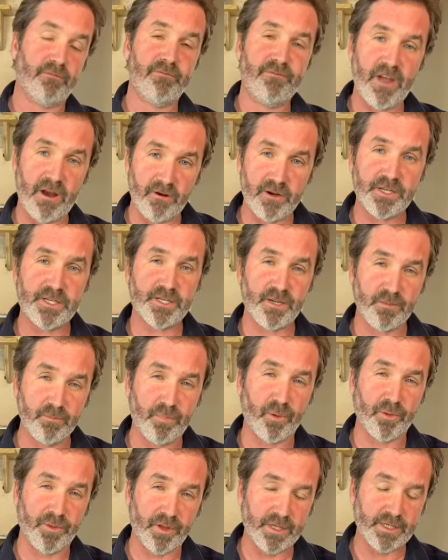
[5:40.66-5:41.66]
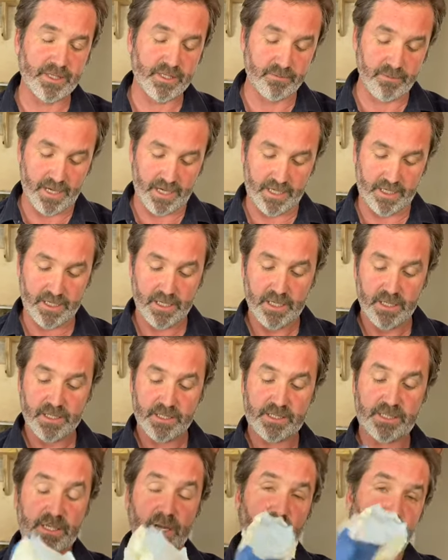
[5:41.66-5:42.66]
very simple things to make.
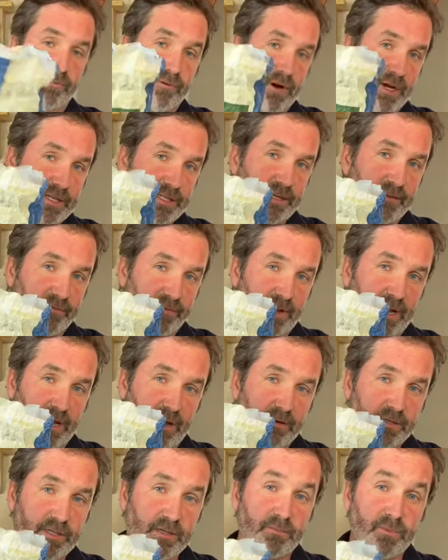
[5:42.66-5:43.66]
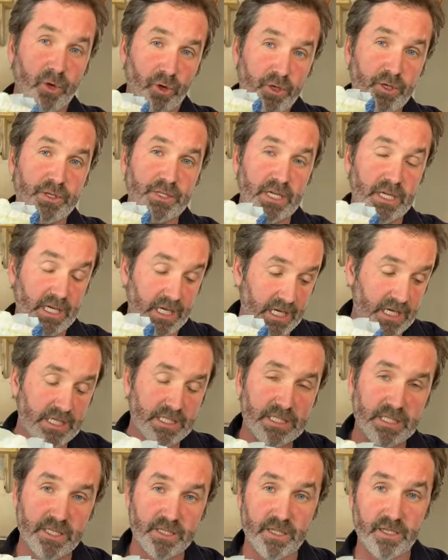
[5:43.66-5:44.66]
Self-raising flour, so I'm not using
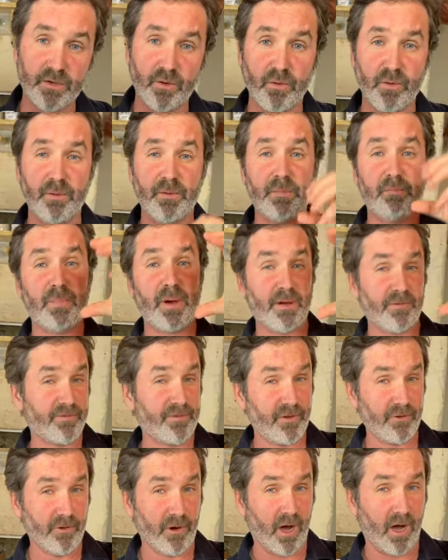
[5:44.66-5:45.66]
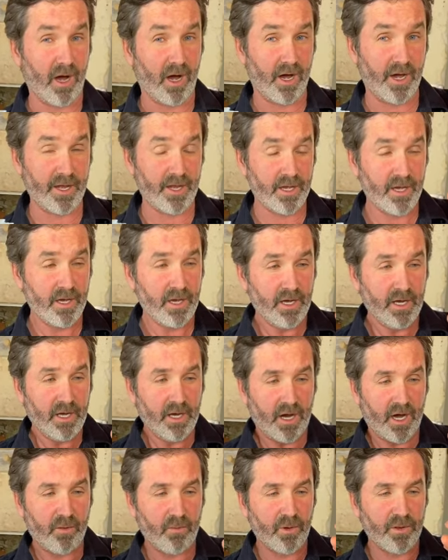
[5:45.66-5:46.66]
yeast because I don't want them to puff too high.
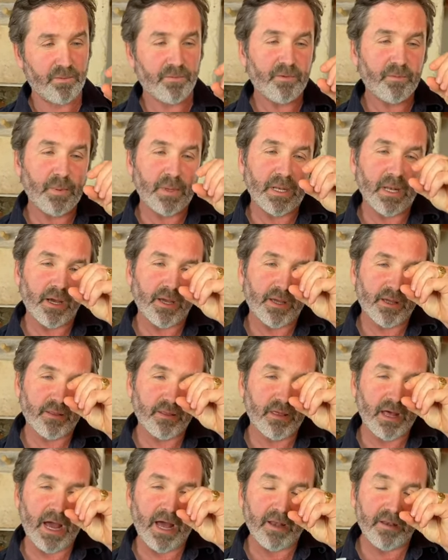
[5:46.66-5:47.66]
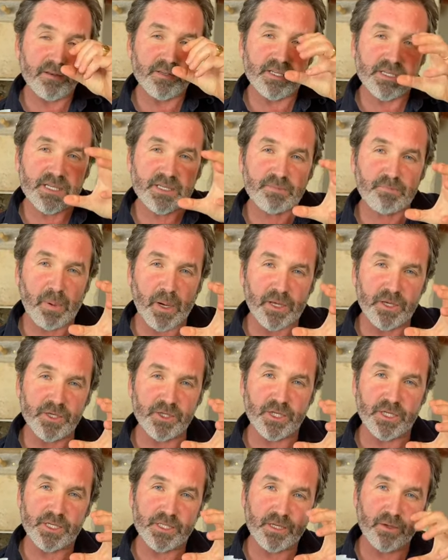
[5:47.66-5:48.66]
I want them to be like that and
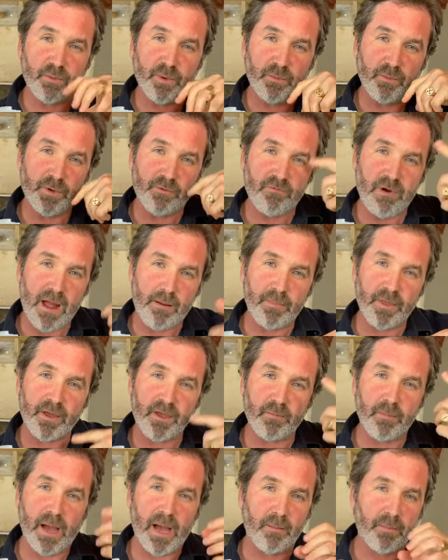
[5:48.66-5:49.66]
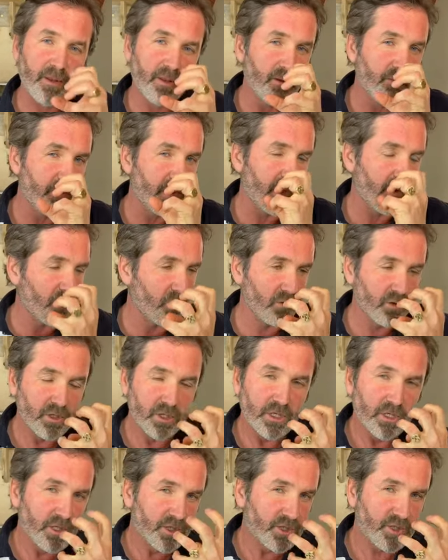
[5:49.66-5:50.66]
spongy, so when we wrap the kebab in them, they all
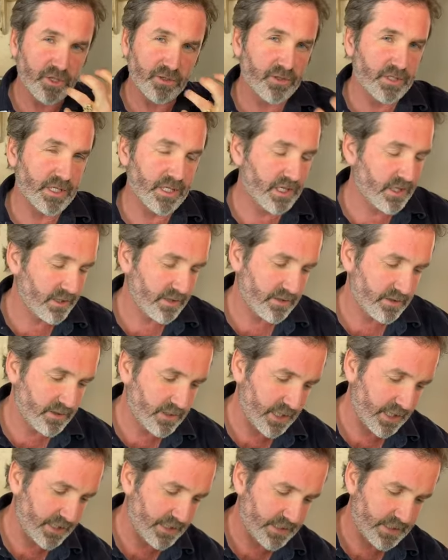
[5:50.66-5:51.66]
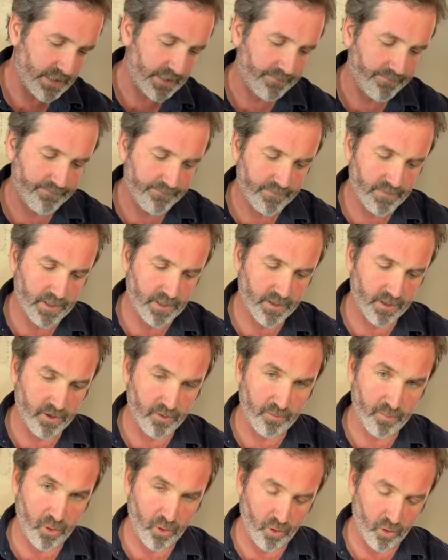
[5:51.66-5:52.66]
juicy and tasty. I'm gonna
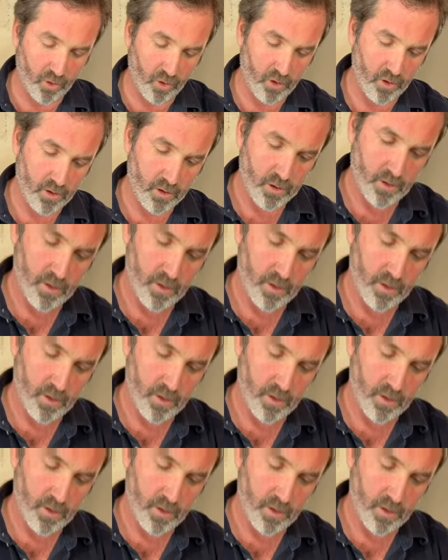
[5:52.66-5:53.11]
pour